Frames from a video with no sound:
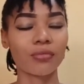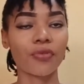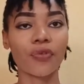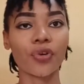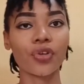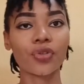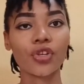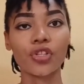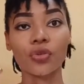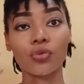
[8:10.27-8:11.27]
before you know
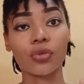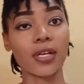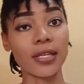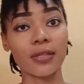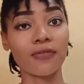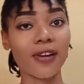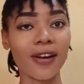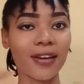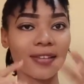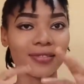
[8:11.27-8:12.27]
it, it will
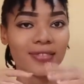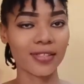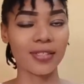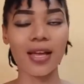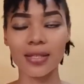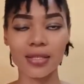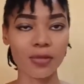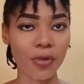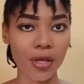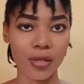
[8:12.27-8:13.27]
calcify and start
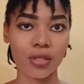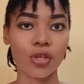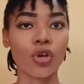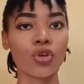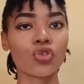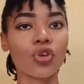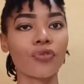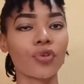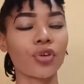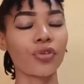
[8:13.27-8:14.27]
smelling. So
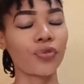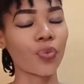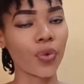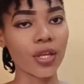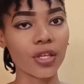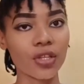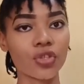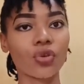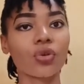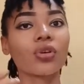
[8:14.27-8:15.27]
if you wear
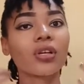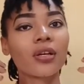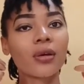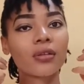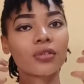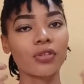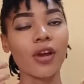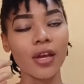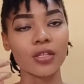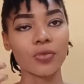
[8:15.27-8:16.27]
denture,
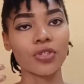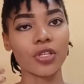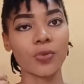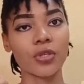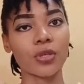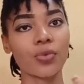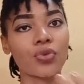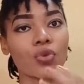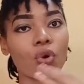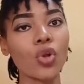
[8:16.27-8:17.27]
try as much as possible
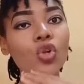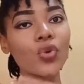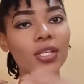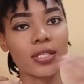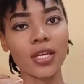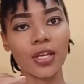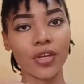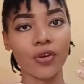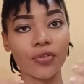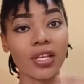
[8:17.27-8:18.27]
to always take
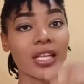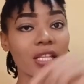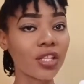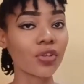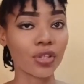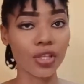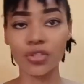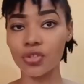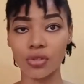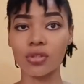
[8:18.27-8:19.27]
care of them. Clean your
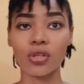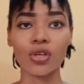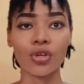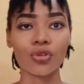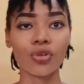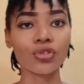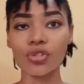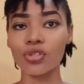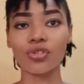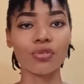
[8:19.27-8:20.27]
dentures. Don't
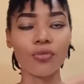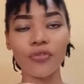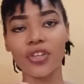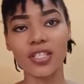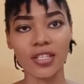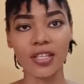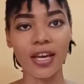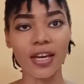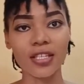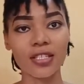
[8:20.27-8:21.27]
just remove it in the
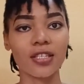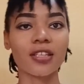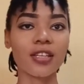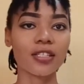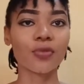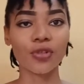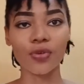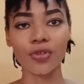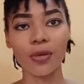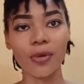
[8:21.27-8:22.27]
night. In the next morning
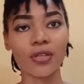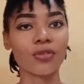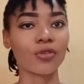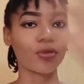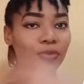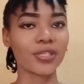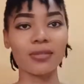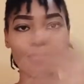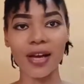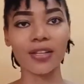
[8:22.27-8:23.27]
when you're about to go, you put
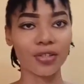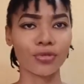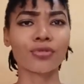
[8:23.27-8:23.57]
it back,